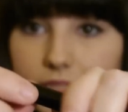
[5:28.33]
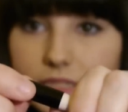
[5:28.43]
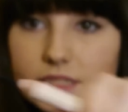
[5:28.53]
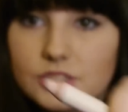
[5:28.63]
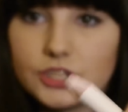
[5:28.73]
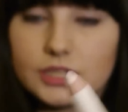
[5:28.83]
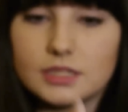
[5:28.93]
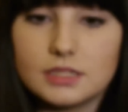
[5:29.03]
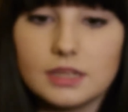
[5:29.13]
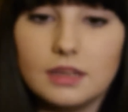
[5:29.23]
This is
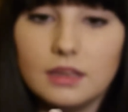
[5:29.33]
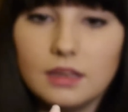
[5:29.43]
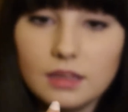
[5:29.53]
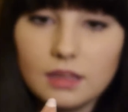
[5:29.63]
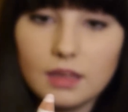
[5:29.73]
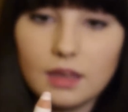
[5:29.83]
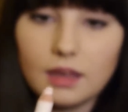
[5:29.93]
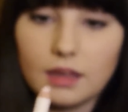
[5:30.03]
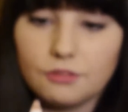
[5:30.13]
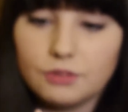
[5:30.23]
just
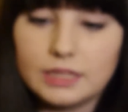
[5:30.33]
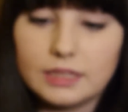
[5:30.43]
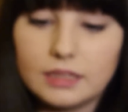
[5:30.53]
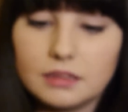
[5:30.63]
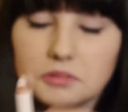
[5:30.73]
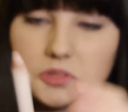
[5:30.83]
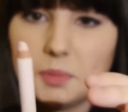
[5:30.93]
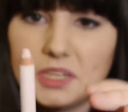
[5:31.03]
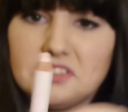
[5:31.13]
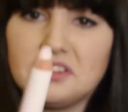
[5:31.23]
really, it's a bit